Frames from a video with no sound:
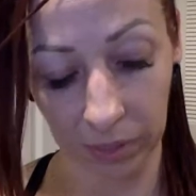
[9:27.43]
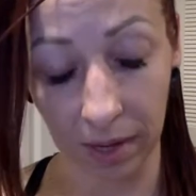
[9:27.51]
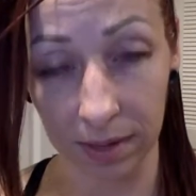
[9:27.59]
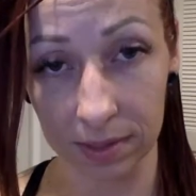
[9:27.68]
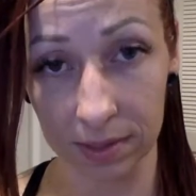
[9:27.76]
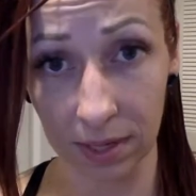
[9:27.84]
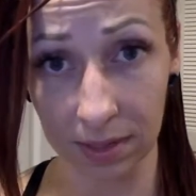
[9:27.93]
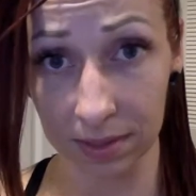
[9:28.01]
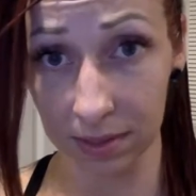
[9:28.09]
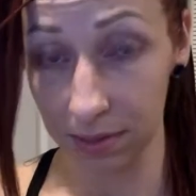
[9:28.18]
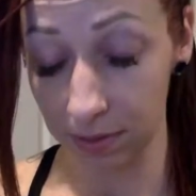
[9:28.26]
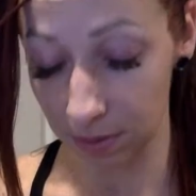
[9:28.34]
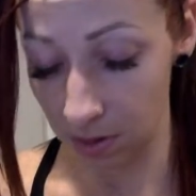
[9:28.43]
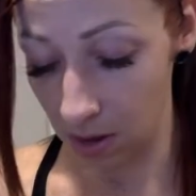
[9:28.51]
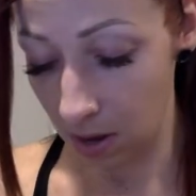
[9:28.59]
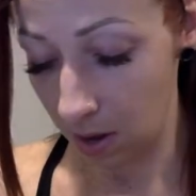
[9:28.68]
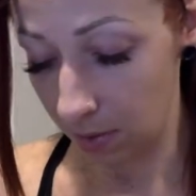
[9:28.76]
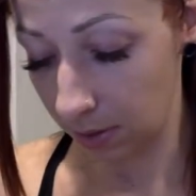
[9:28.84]
of sucks
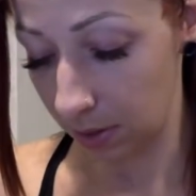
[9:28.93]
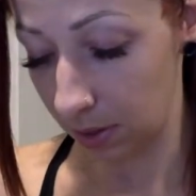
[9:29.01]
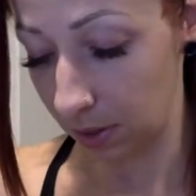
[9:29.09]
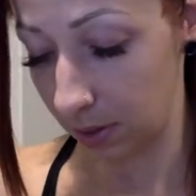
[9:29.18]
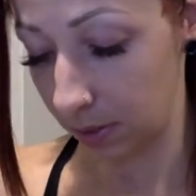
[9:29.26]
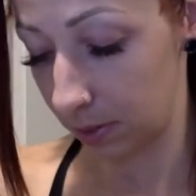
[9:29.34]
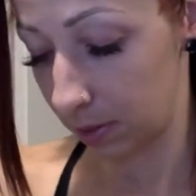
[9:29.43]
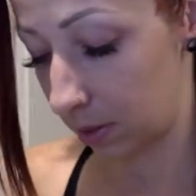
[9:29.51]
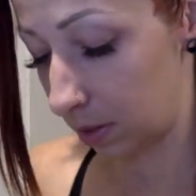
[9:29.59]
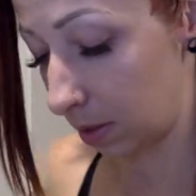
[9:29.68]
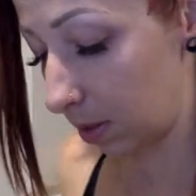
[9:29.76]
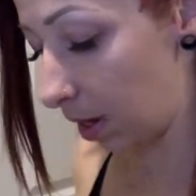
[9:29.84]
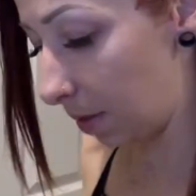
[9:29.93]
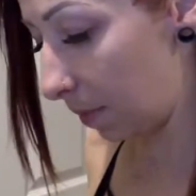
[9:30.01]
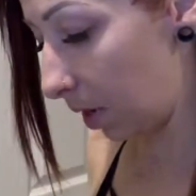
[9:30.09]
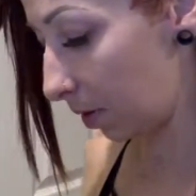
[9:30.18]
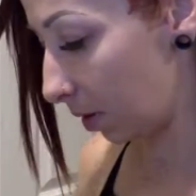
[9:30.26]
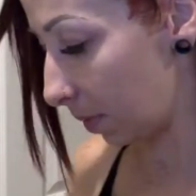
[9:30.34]
because,
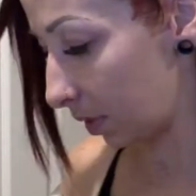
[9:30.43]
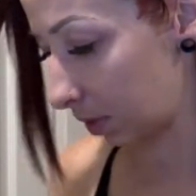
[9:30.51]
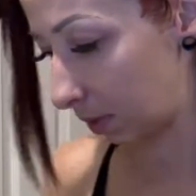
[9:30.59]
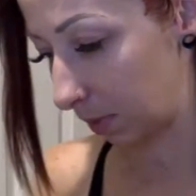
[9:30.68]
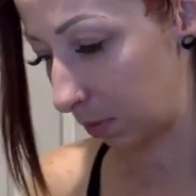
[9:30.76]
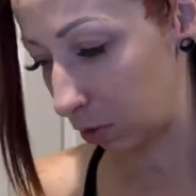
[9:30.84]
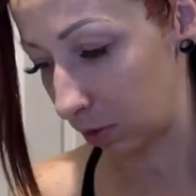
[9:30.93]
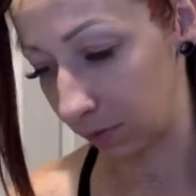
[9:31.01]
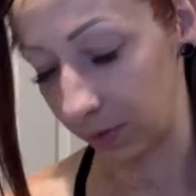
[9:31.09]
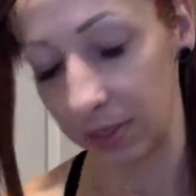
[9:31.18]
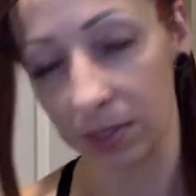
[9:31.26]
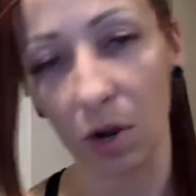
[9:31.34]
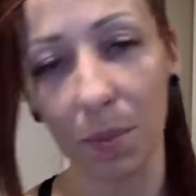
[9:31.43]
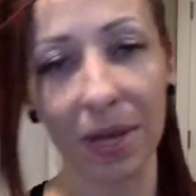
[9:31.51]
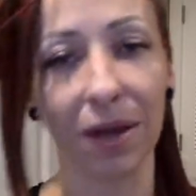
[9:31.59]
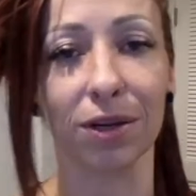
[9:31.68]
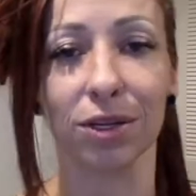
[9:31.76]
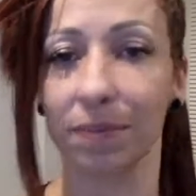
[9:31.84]
yeah, now my top denture's fixed. Oh my
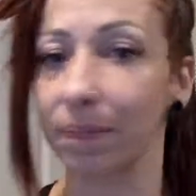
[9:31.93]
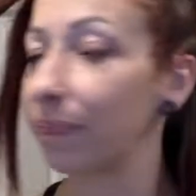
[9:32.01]
gosh.